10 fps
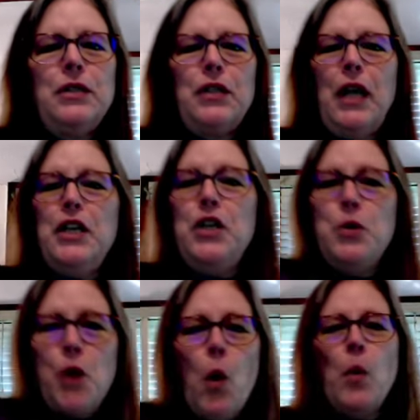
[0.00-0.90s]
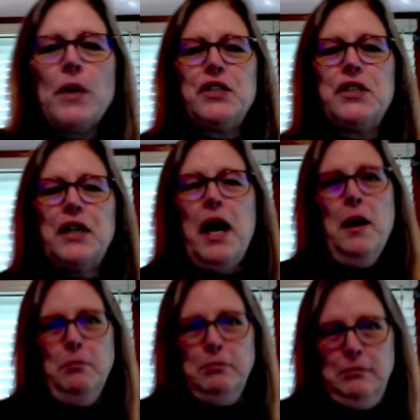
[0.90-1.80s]
You know what's to
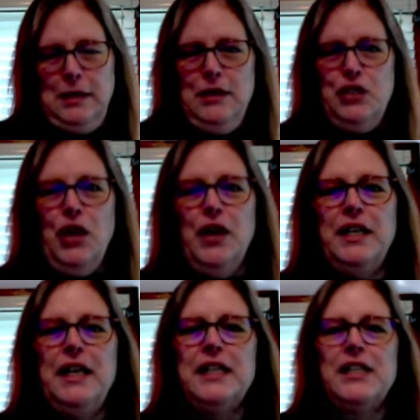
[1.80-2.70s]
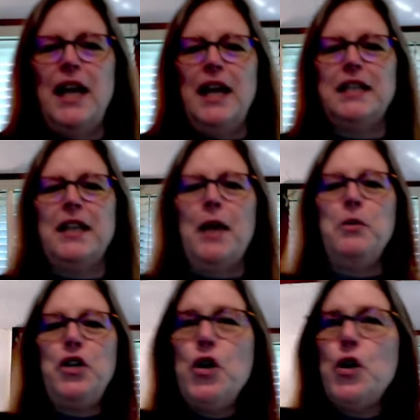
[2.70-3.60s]
come, John is saying to them.
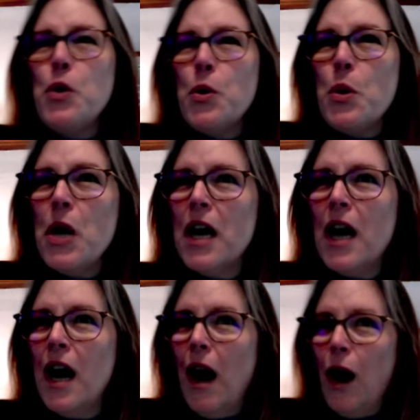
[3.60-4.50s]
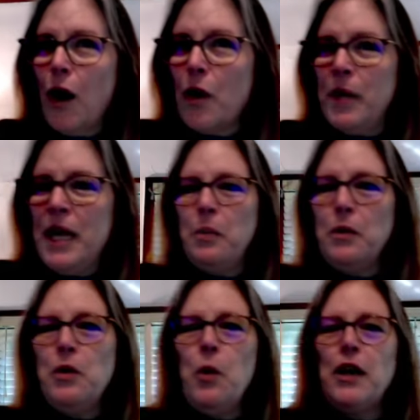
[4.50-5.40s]
You are people
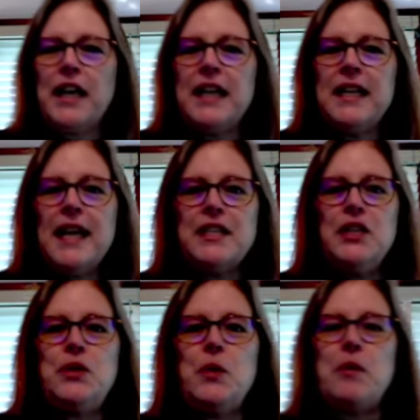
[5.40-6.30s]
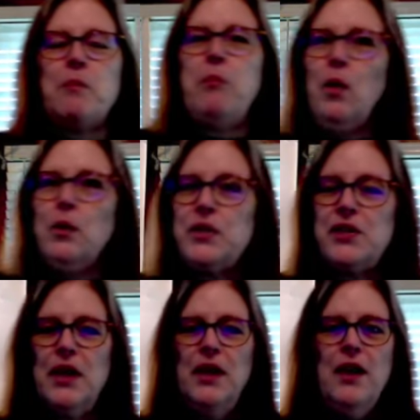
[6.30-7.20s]
who are connected to the pulse
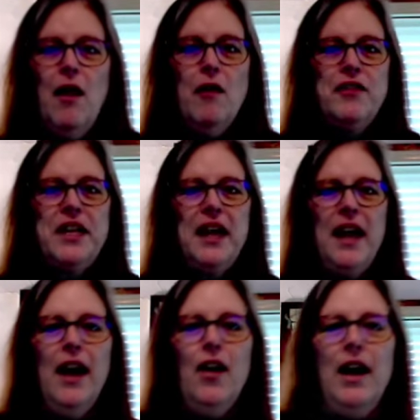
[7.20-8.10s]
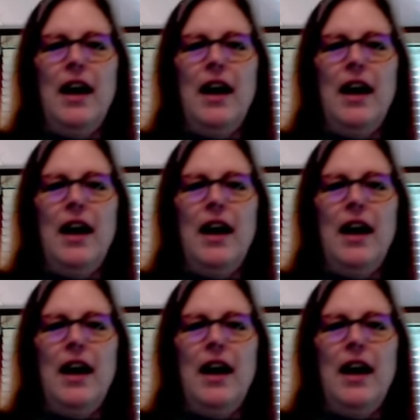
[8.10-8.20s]
of the era,